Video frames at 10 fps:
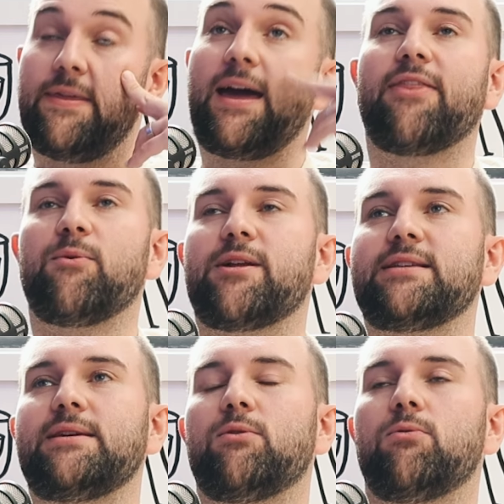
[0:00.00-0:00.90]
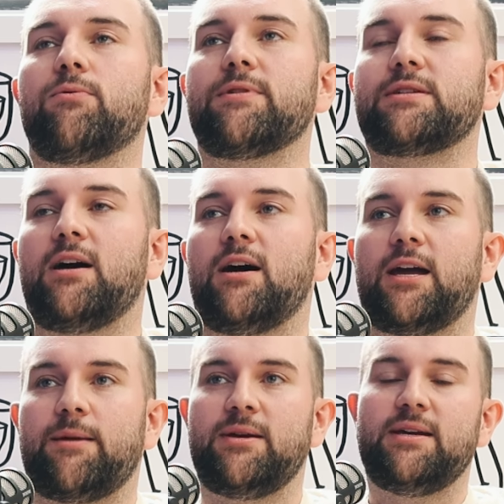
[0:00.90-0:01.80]
The other one I see all the
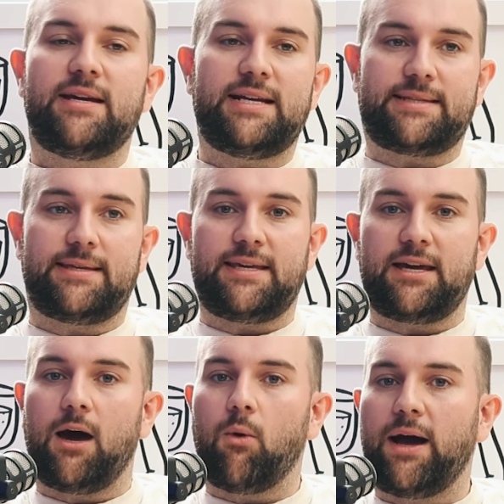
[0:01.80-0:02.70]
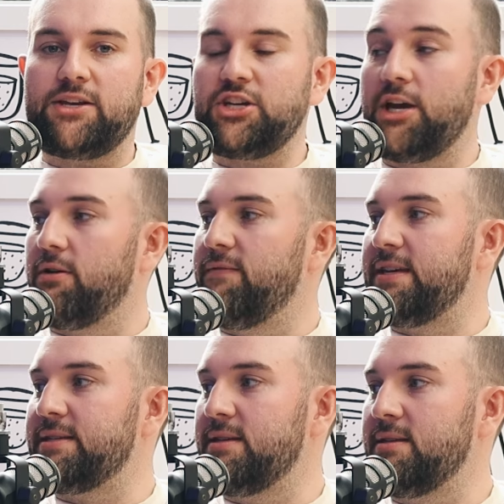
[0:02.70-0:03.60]
time is the DIY share
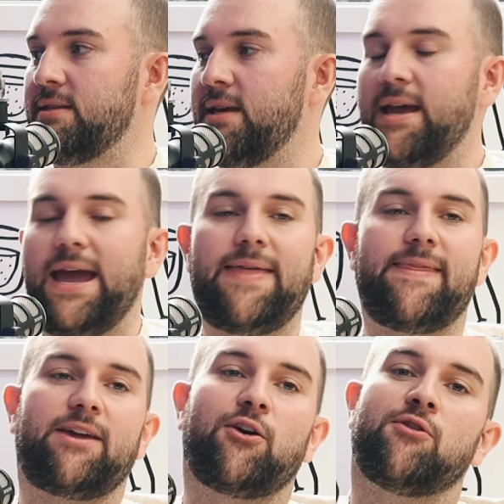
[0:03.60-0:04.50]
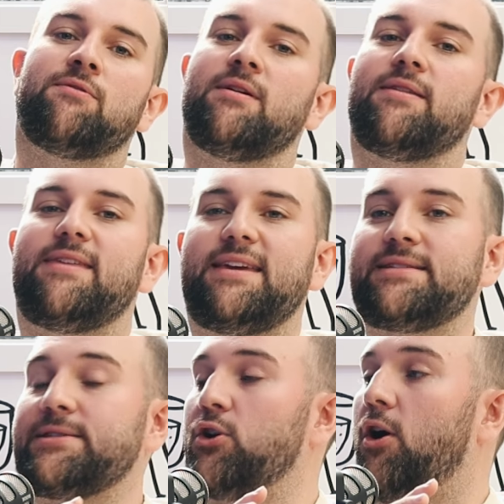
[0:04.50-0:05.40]
investors. And they go,
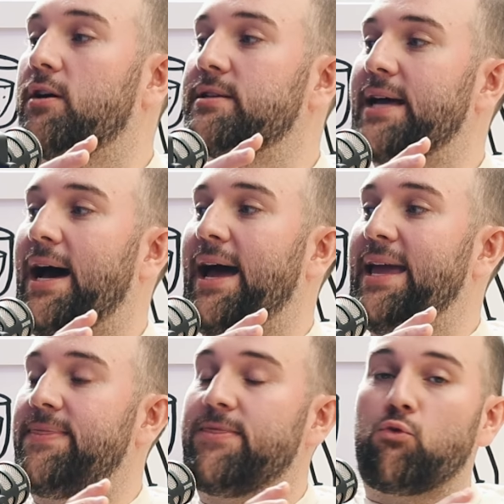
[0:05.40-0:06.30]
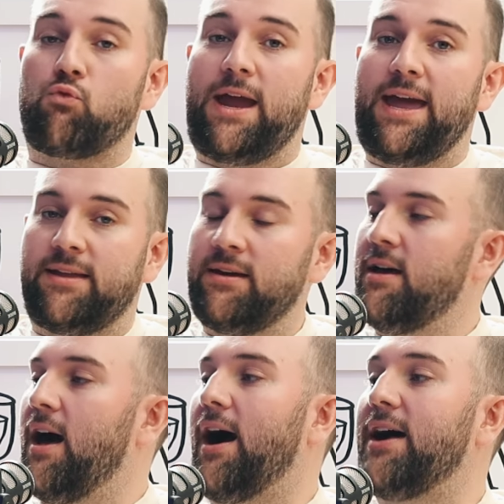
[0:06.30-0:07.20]
these stocks are in the red.
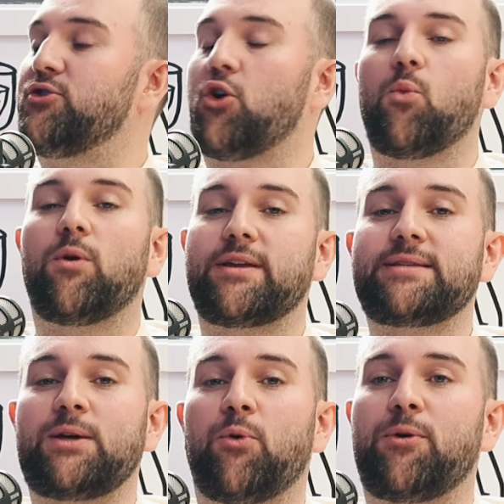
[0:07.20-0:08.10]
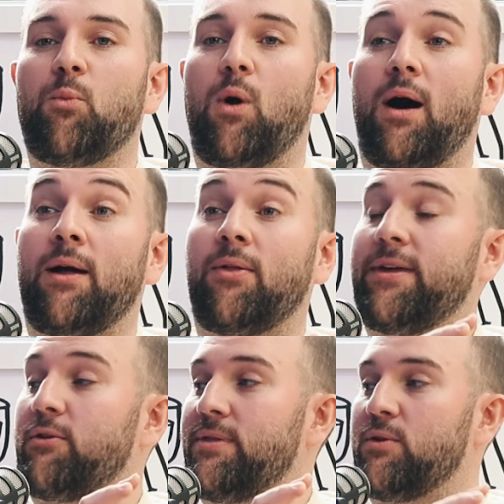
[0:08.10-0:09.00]
I don't want to sell them while
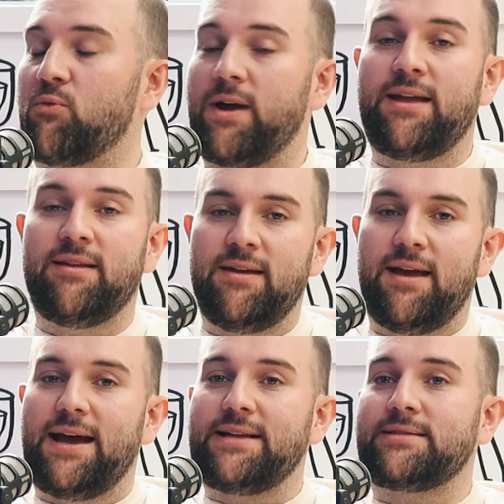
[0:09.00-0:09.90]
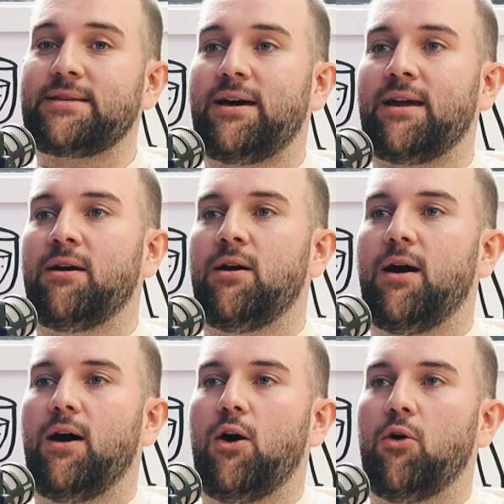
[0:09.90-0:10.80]
they're in the red. And it's like,
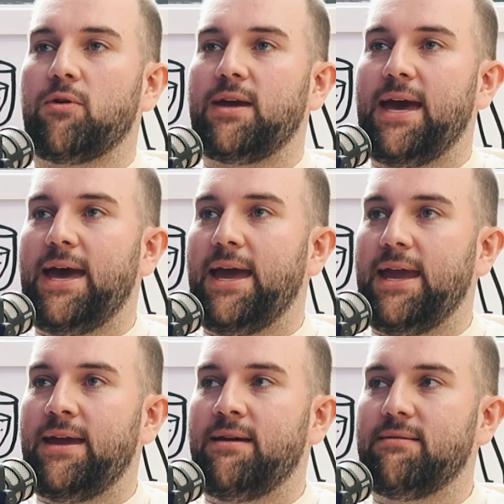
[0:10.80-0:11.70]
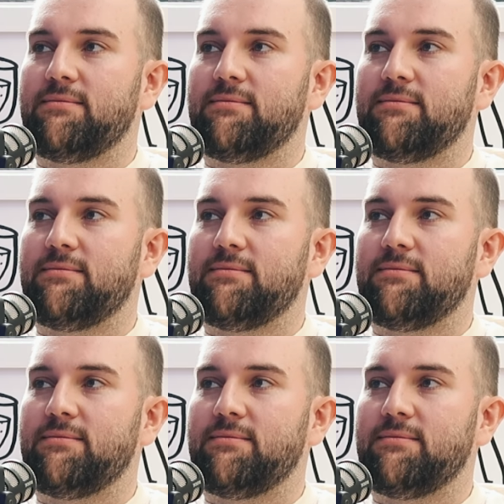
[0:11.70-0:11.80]
okay,